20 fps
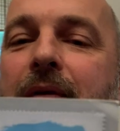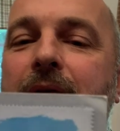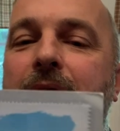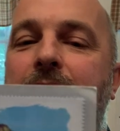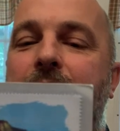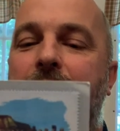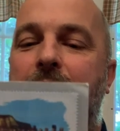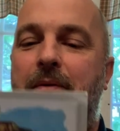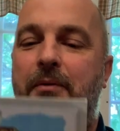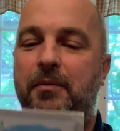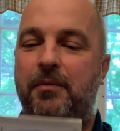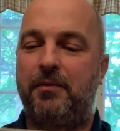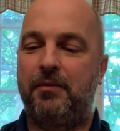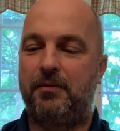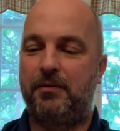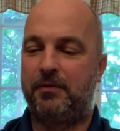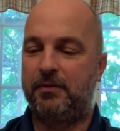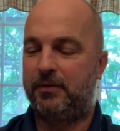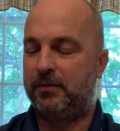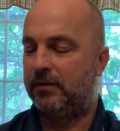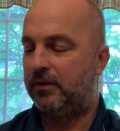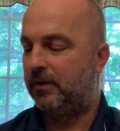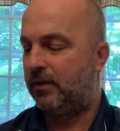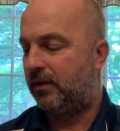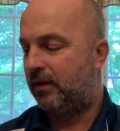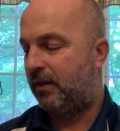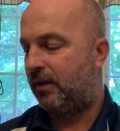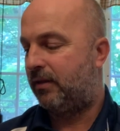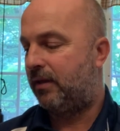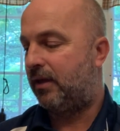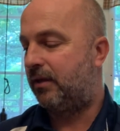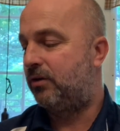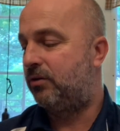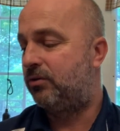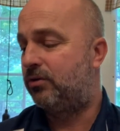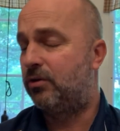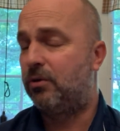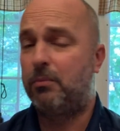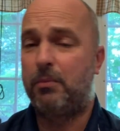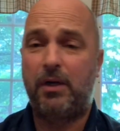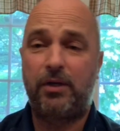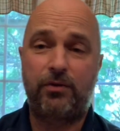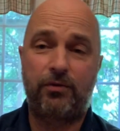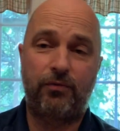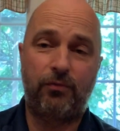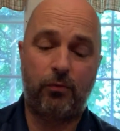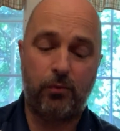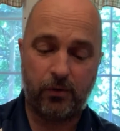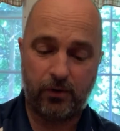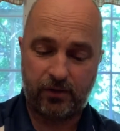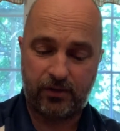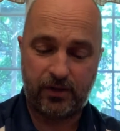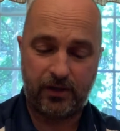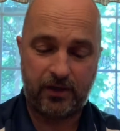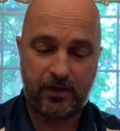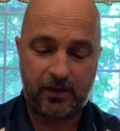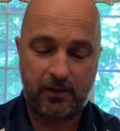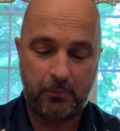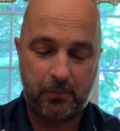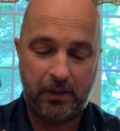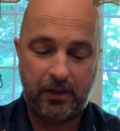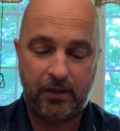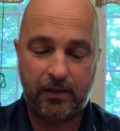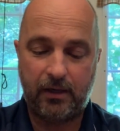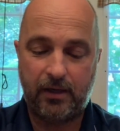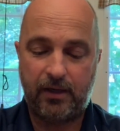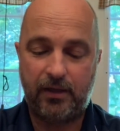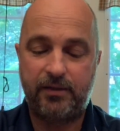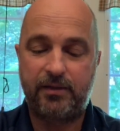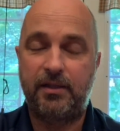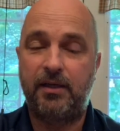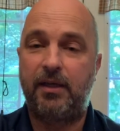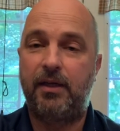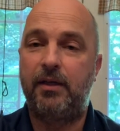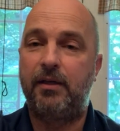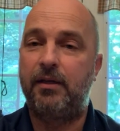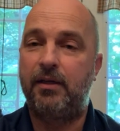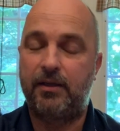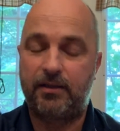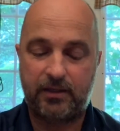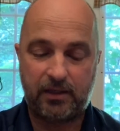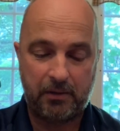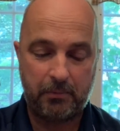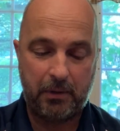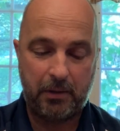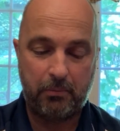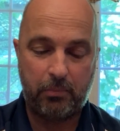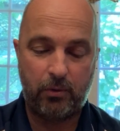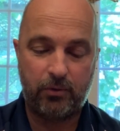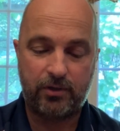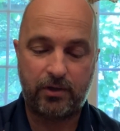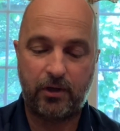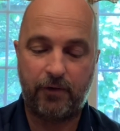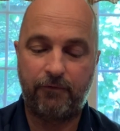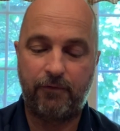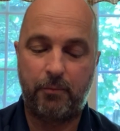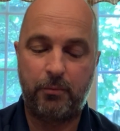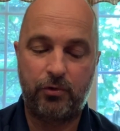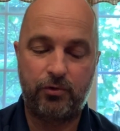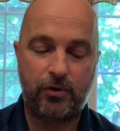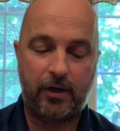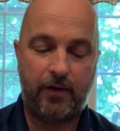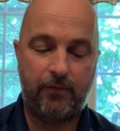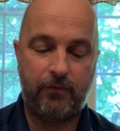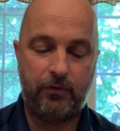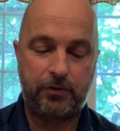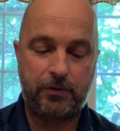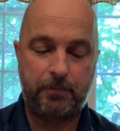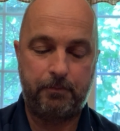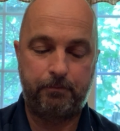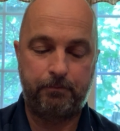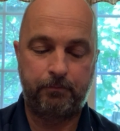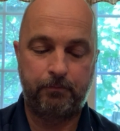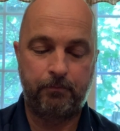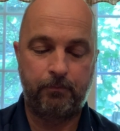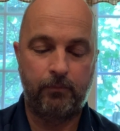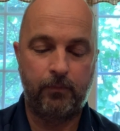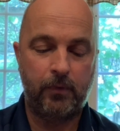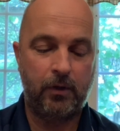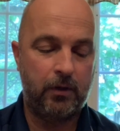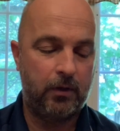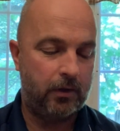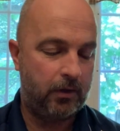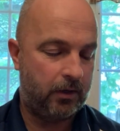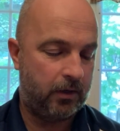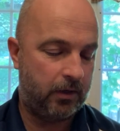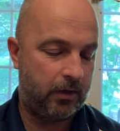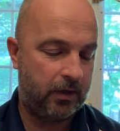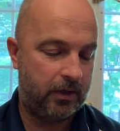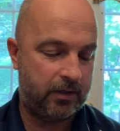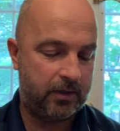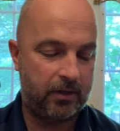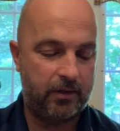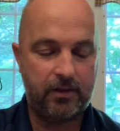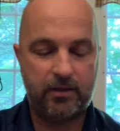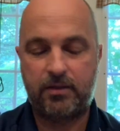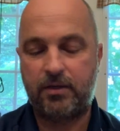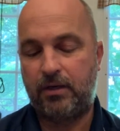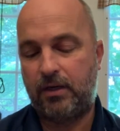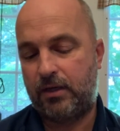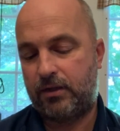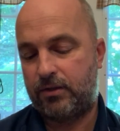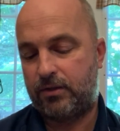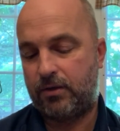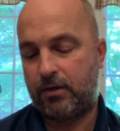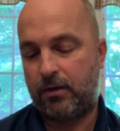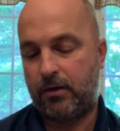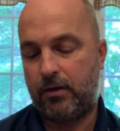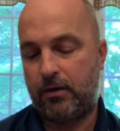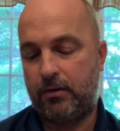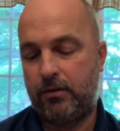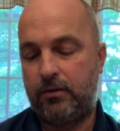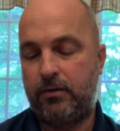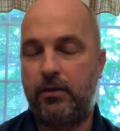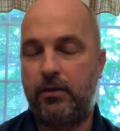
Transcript: so thank you so much for thinking of me guys and uh, sending me a postcard from your travels. All right, this next card,